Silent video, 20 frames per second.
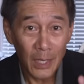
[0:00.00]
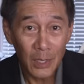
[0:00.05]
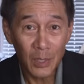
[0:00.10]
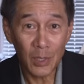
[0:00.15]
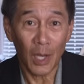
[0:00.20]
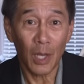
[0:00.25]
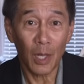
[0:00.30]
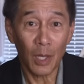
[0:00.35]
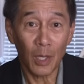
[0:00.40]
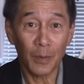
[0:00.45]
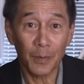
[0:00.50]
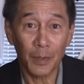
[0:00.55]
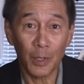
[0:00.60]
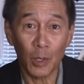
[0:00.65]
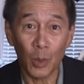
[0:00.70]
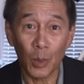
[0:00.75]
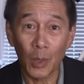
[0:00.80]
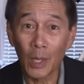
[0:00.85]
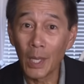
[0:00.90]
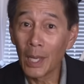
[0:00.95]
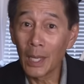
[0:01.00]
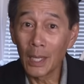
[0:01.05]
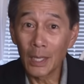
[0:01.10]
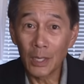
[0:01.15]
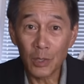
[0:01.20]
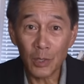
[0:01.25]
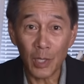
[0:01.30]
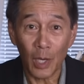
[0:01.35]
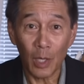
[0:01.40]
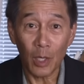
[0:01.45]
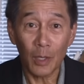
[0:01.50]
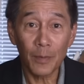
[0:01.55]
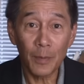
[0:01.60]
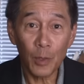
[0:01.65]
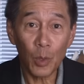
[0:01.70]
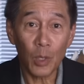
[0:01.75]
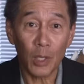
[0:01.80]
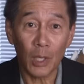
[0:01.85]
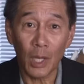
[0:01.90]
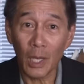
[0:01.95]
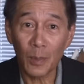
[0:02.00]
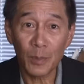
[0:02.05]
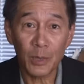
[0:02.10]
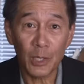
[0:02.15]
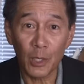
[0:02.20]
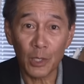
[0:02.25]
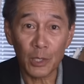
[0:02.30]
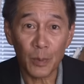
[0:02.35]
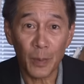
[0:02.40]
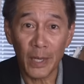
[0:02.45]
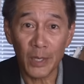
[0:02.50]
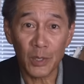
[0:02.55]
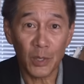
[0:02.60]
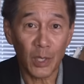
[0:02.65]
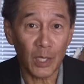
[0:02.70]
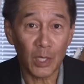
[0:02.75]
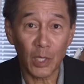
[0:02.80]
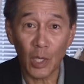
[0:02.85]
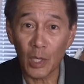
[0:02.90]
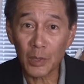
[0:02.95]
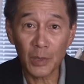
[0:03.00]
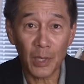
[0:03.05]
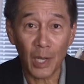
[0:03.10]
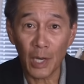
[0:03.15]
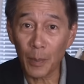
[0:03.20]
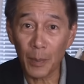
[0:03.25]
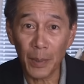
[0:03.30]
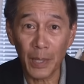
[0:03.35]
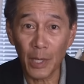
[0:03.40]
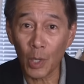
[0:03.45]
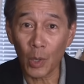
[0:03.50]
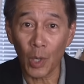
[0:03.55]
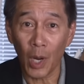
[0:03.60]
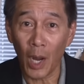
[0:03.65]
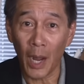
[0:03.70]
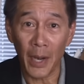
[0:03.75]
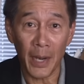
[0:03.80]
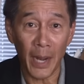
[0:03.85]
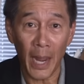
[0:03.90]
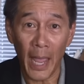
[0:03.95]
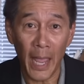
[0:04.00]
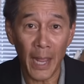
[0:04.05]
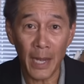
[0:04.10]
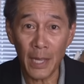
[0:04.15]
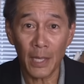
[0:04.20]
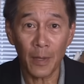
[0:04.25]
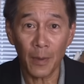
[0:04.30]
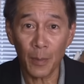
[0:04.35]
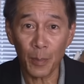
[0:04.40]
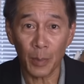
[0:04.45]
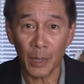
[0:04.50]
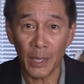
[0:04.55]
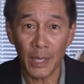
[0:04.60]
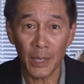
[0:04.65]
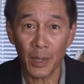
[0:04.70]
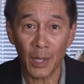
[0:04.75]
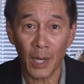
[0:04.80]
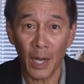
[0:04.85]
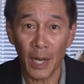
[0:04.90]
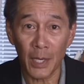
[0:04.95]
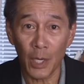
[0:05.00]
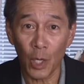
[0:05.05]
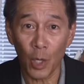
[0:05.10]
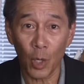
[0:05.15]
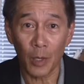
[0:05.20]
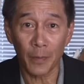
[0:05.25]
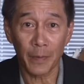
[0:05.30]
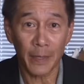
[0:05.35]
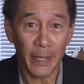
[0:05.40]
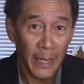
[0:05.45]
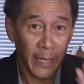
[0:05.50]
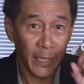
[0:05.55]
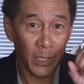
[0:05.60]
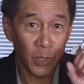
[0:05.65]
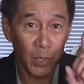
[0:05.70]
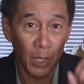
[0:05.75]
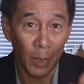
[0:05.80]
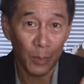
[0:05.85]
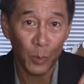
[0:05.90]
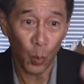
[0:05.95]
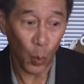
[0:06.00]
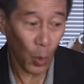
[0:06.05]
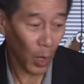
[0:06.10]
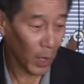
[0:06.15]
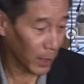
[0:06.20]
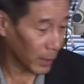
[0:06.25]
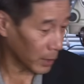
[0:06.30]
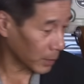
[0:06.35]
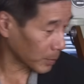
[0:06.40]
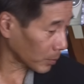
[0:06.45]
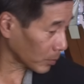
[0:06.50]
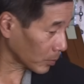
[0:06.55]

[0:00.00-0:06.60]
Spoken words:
Teleview. Teleview clamshell spacing does not appear on any plate that I know of except one.